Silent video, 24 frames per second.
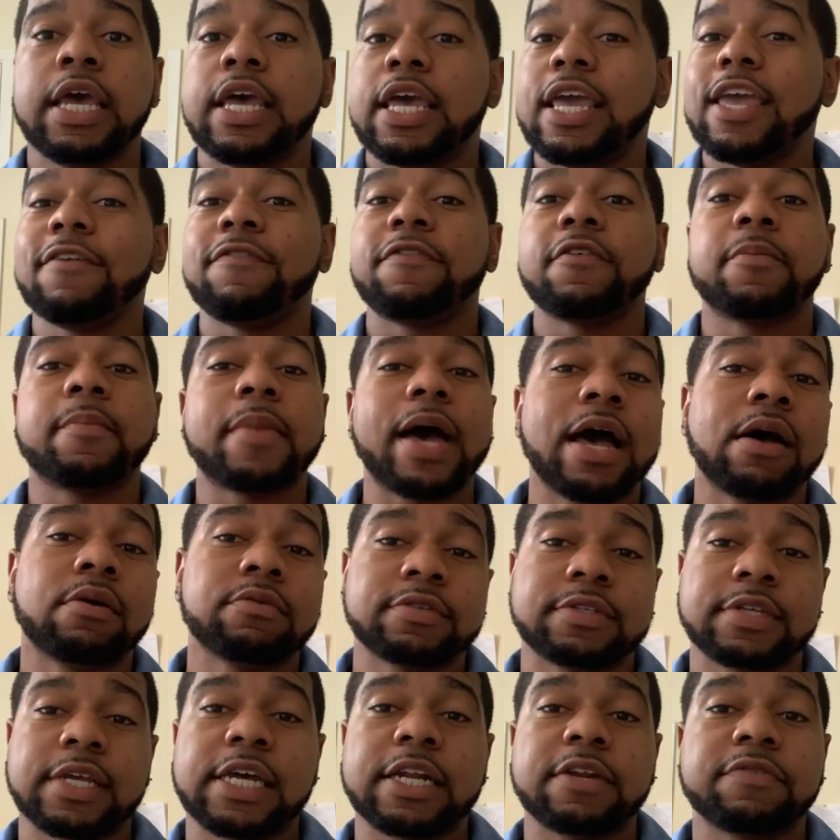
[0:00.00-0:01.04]
If I'm
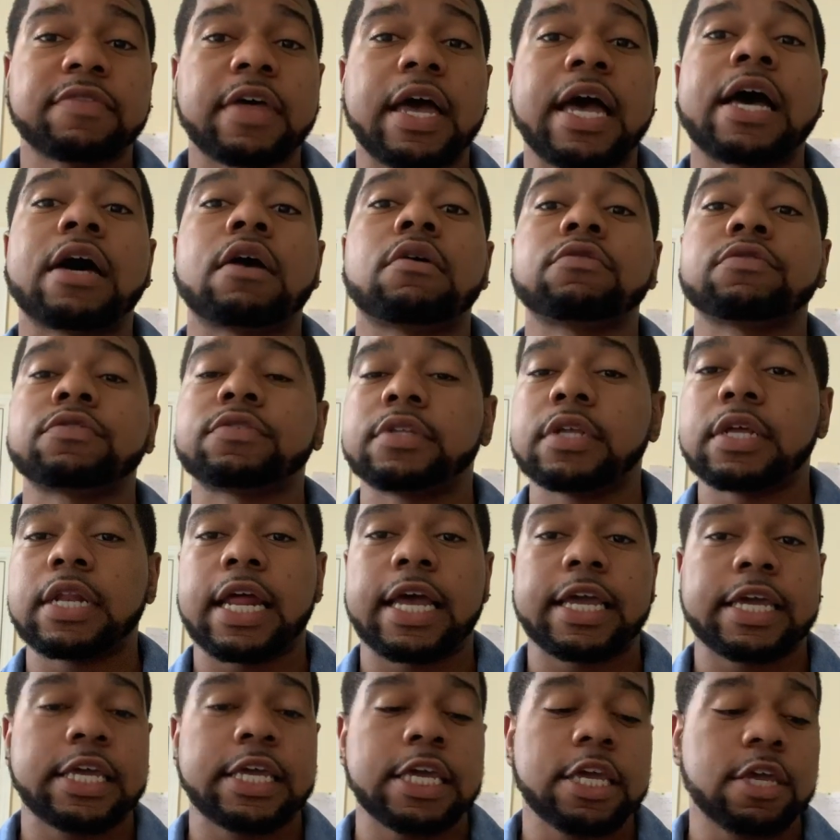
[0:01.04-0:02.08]
outside of the house, then
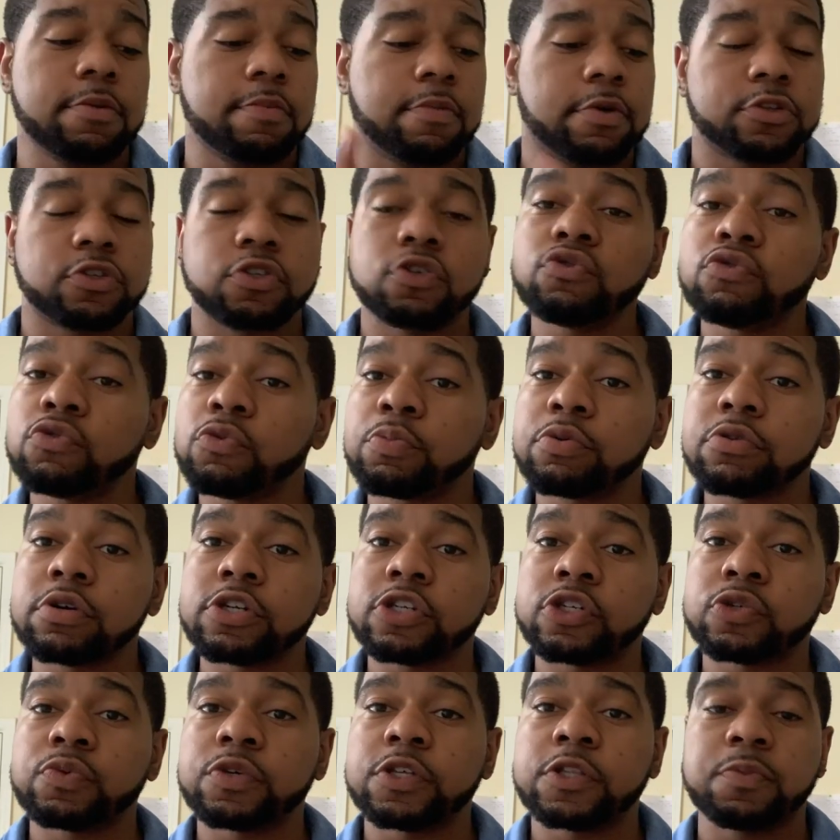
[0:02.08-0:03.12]
I keep a
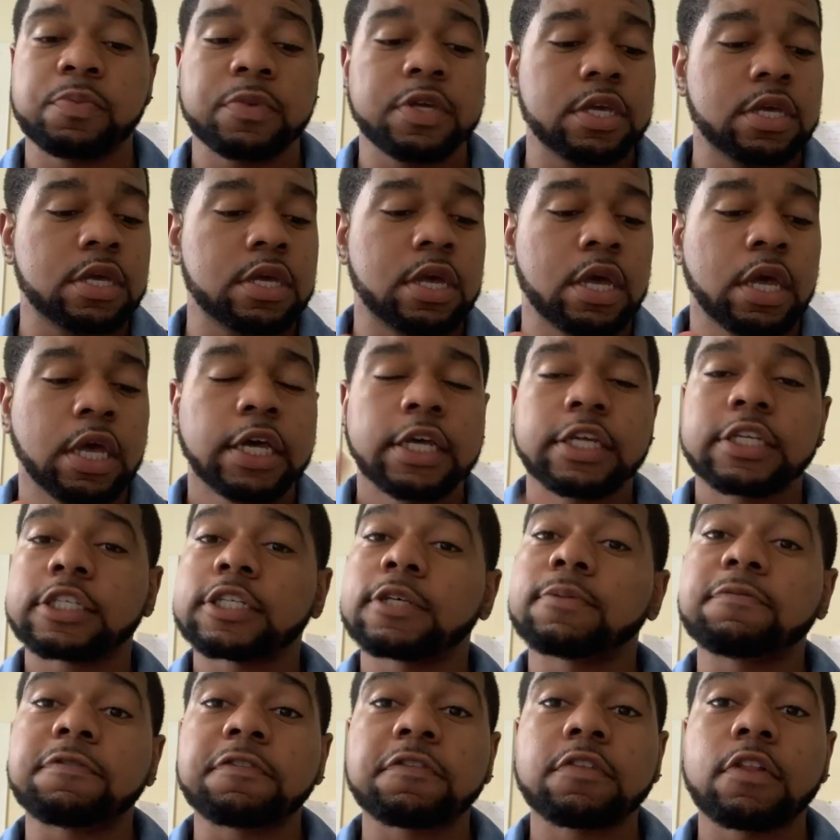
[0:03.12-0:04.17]
toothbrush with me,
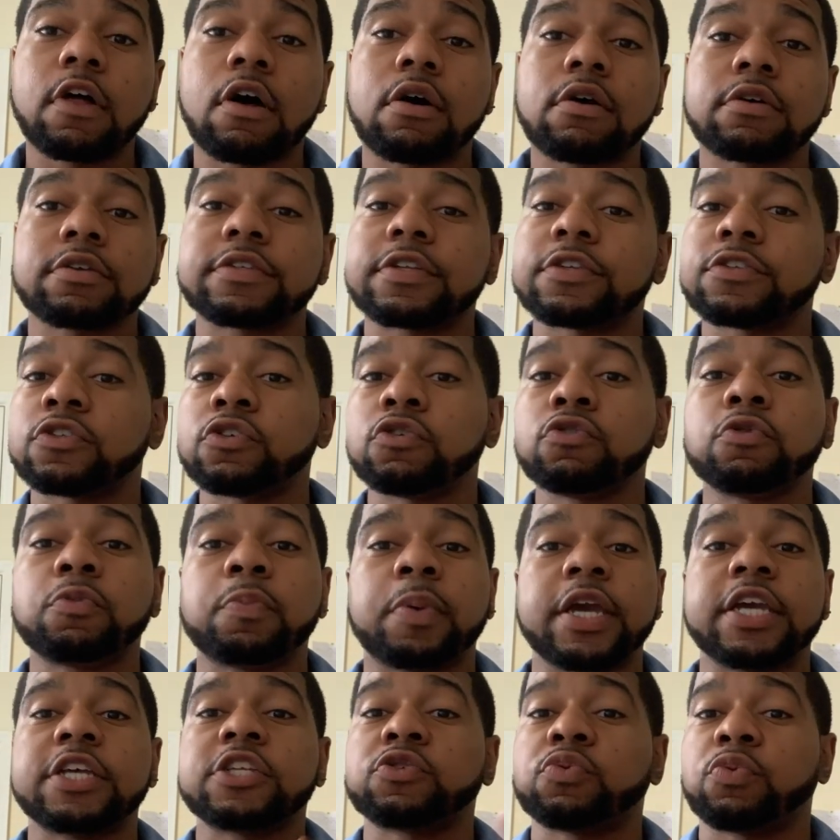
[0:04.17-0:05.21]
some floss and
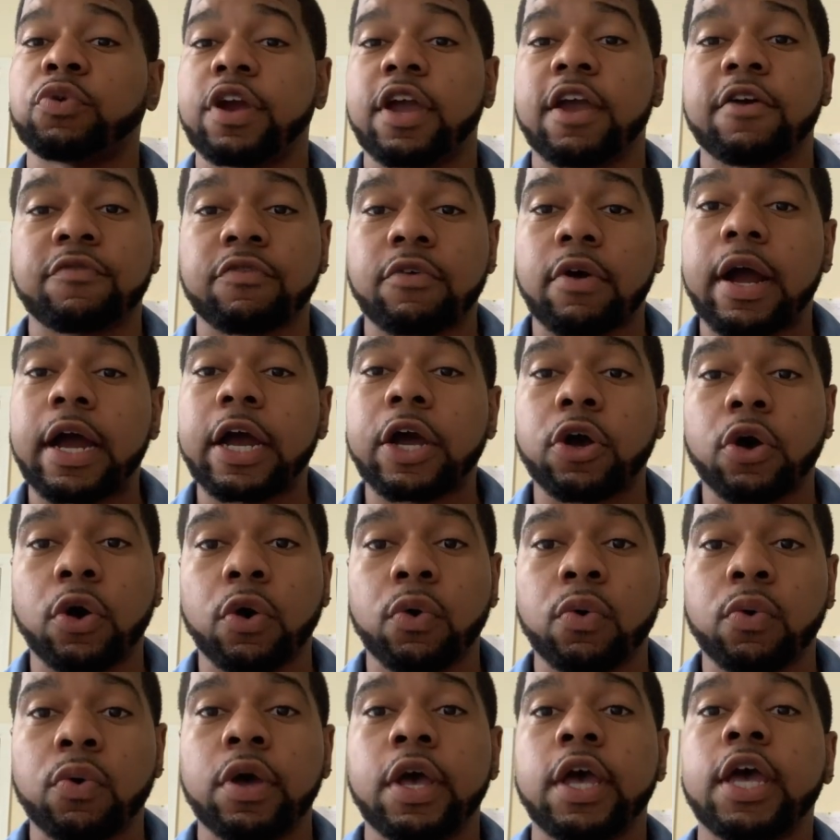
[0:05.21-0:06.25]
toothpaste wherever I
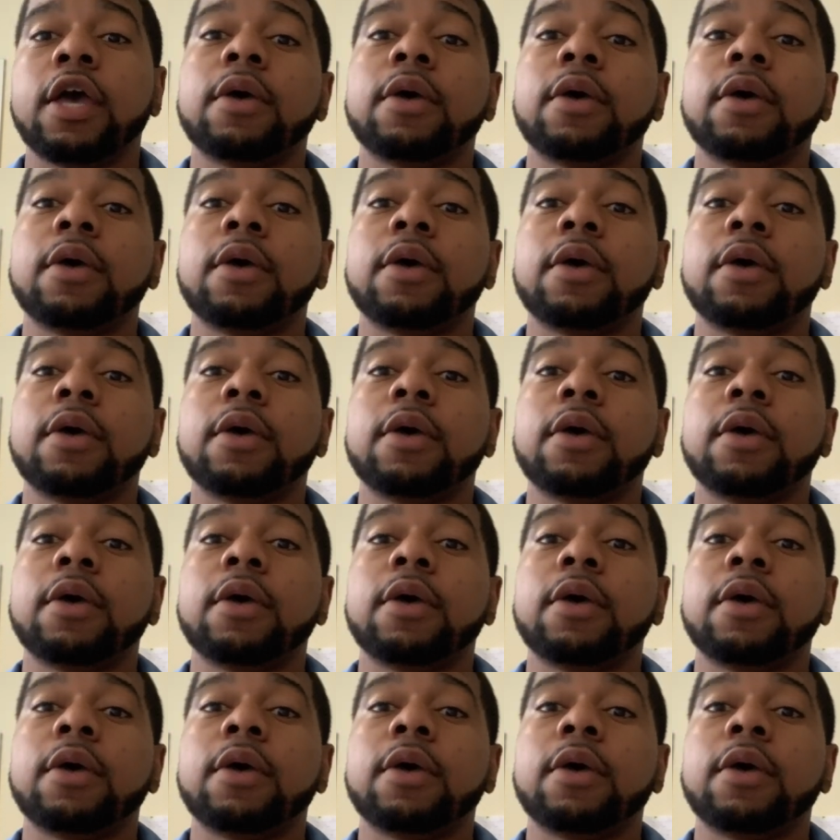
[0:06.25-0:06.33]
go.